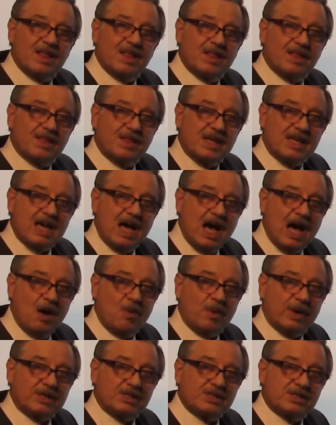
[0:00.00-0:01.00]
the
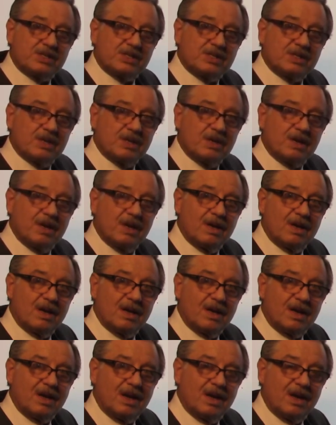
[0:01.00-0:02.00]
Yahwist,
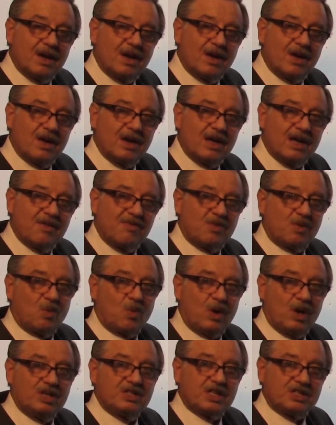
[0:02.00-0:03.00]
if there
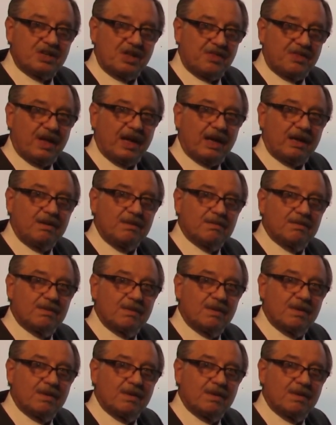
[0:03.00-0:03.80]
were such a thing.